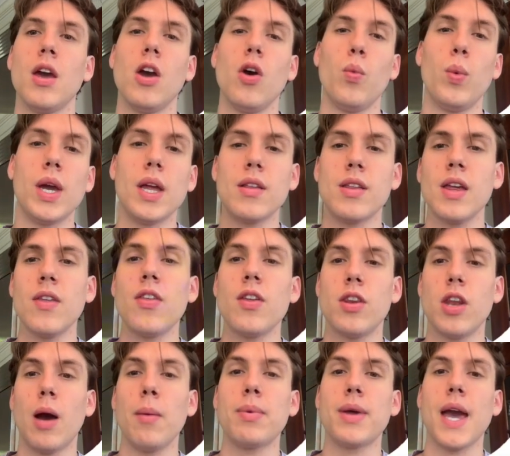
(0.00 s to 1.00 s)
We can see the
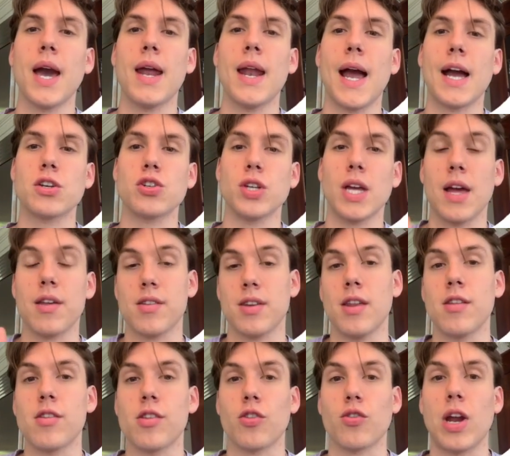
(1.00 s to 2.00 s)
Nubcat actually has an
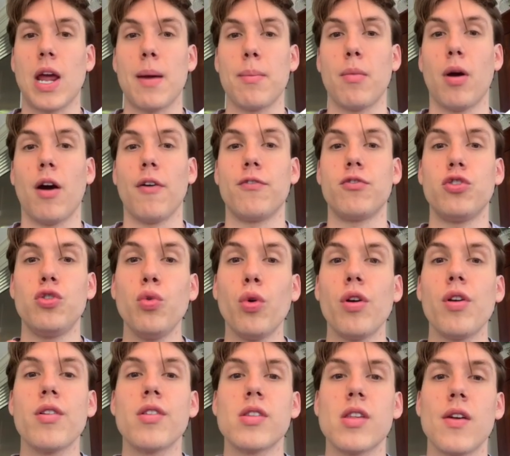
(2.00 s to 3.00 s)
Instagram of
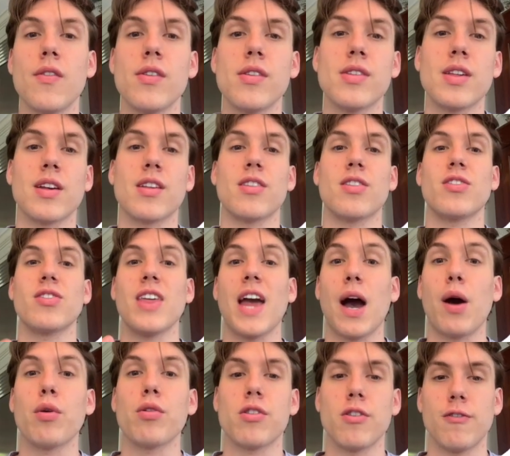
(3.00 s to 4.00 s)

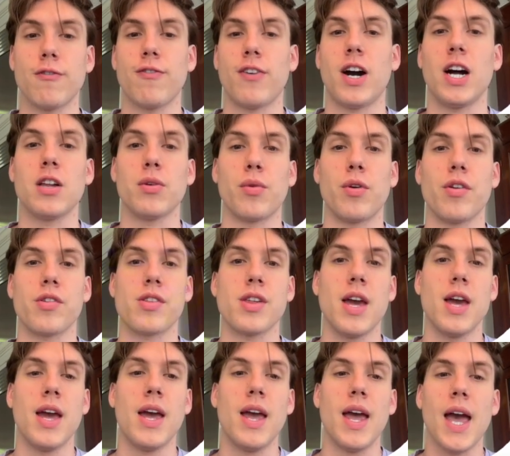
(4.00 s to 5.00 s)
276,000 followers,
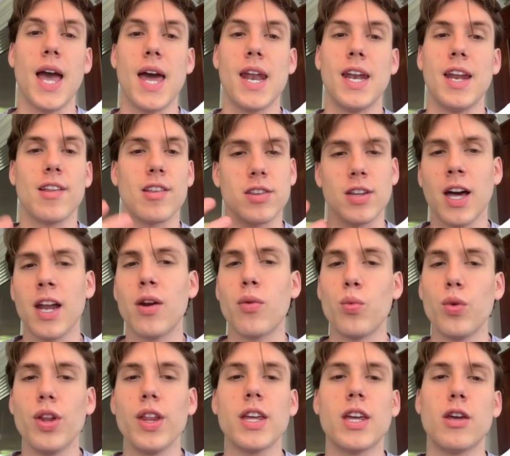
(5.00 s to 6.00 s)
and it's a lot of
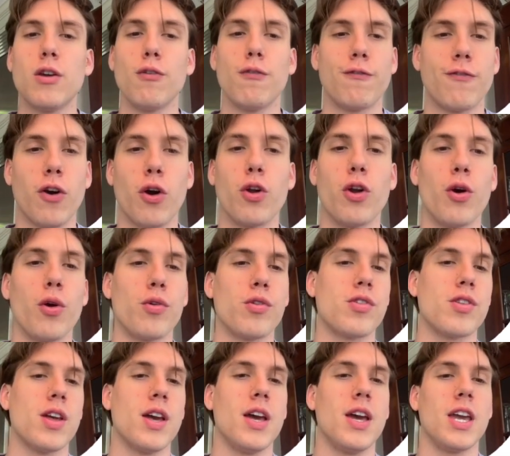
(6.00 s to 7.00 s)
really cute
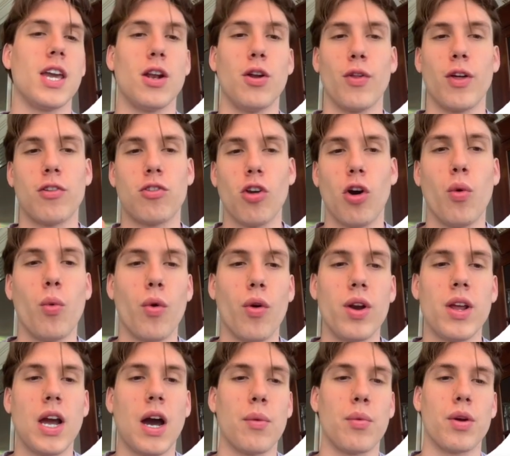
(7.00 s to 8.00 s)
photos, like don't
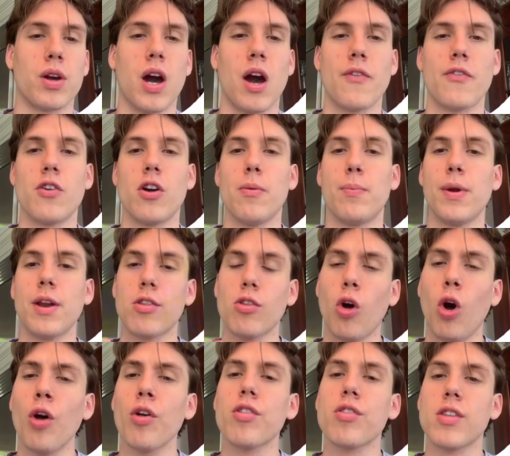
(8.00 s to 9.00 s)
worry, I'll recover, but it's
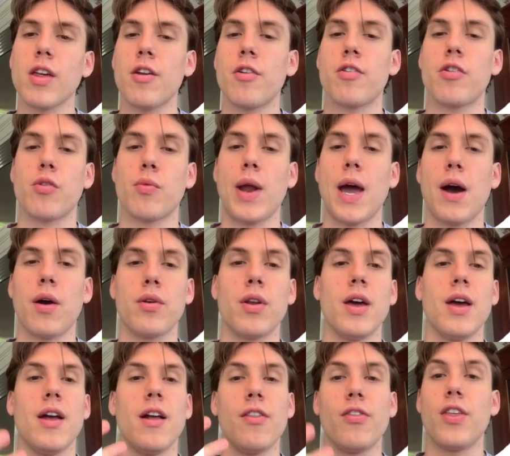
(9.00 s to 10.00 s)
all centered around
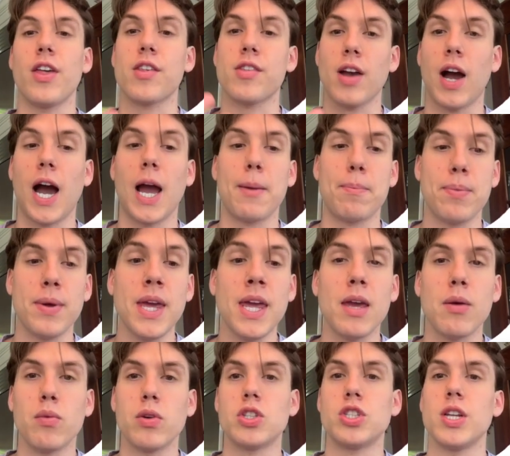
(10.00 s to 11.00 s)
this
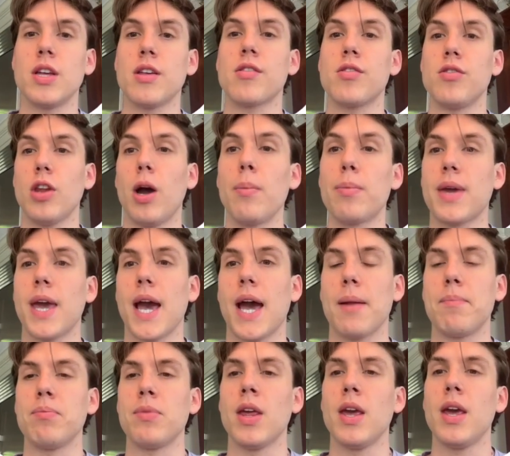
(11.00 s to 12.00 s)
IP, which is
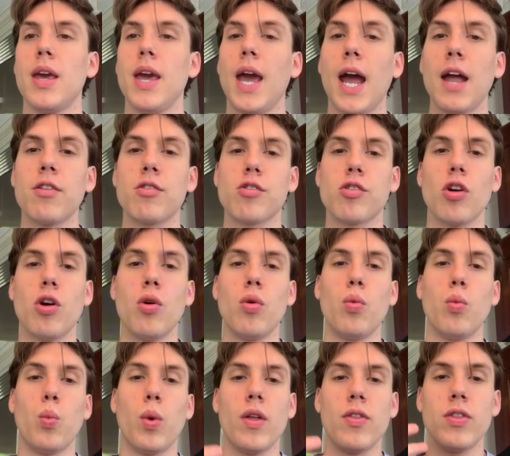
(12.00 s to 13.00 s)
Nubcat. And so
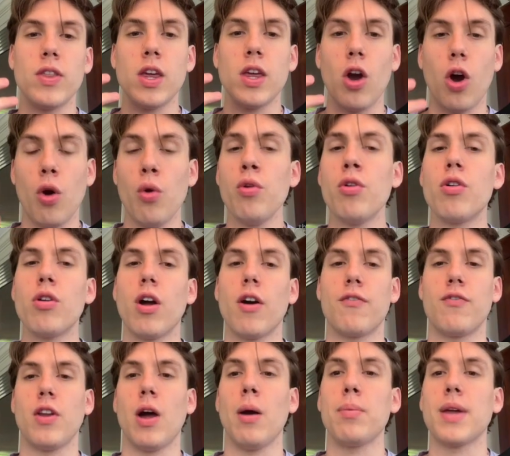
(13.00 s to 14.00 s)
when the owner
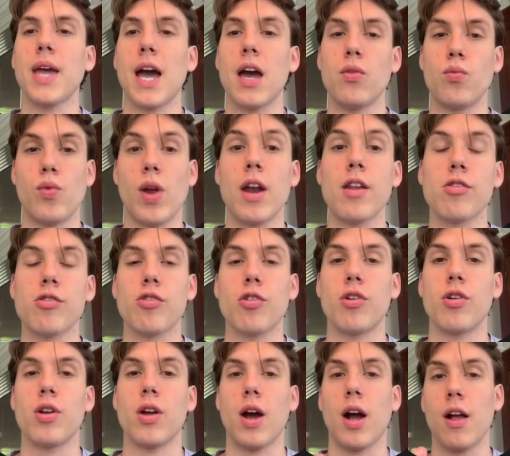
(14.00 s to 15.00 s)
of Nubcat
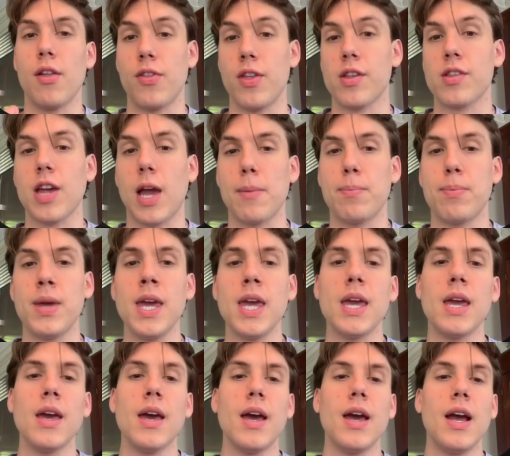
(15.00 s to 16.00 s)
registered this
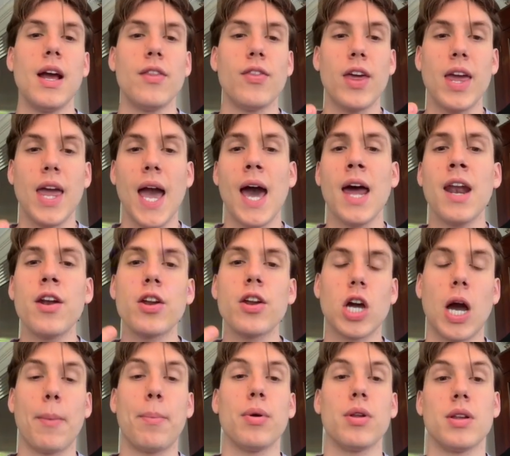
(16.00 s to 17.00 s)
IP, they added a
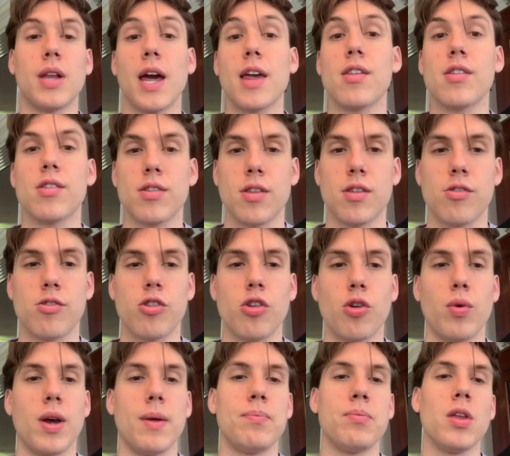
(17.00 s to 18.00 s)
couple licenses
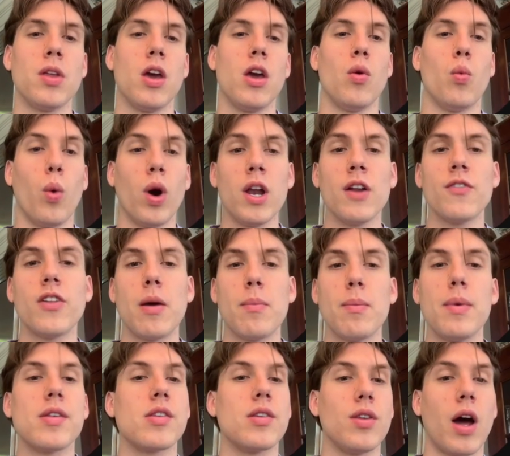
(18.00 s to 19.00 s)
to it. One of
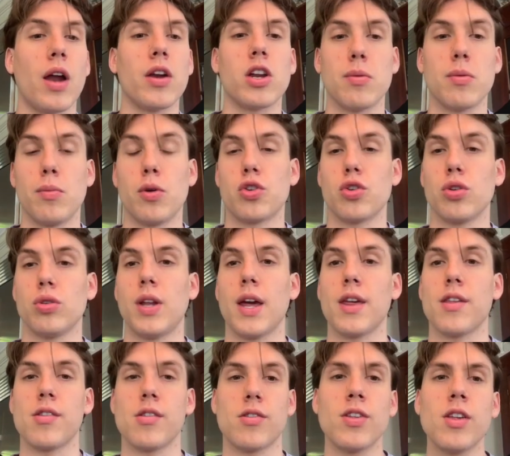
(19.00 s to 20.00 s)
them is a non-commercial
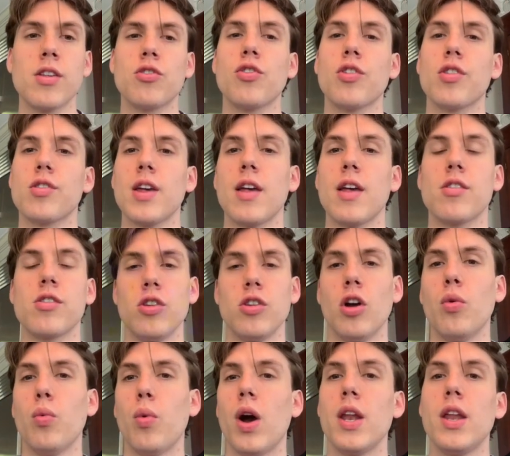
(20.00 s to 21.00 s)
license. This just says, you
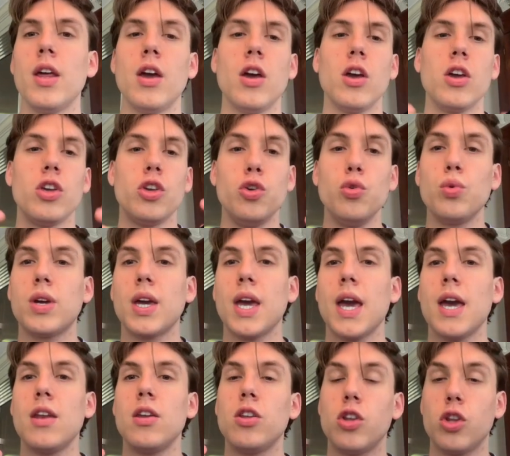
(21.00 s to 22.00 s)
know what, you
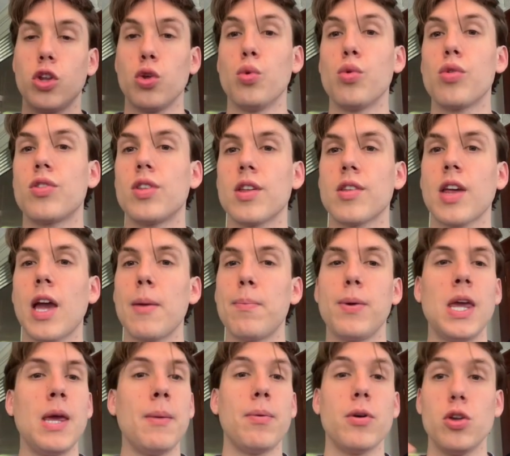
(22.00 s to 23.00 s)
can use this
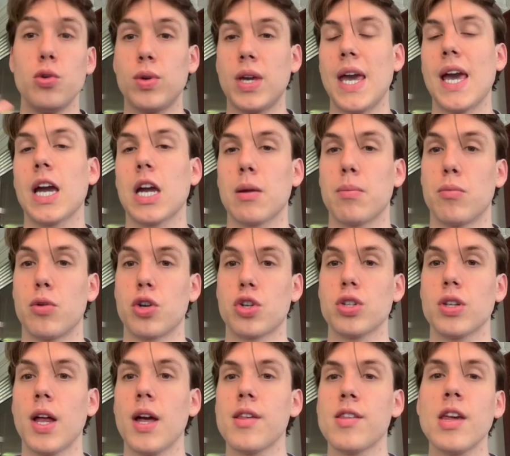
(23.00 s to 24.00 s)
IP, but you can't
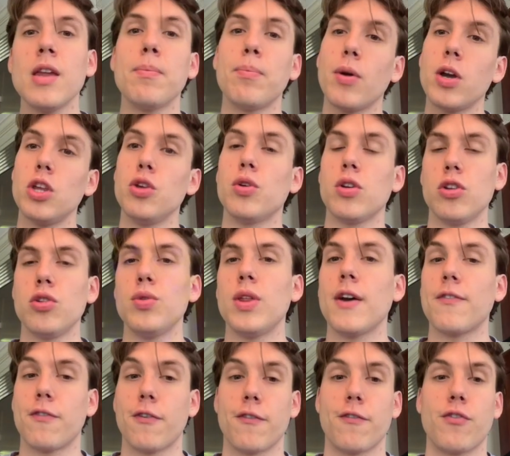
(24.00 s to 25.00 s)
commercialize it, but you can do
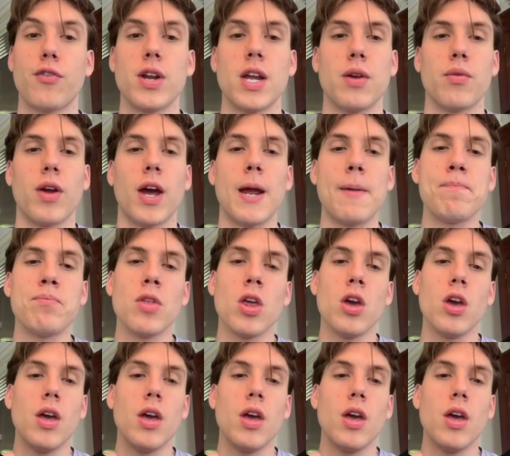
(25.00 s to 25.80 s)
that for free, right?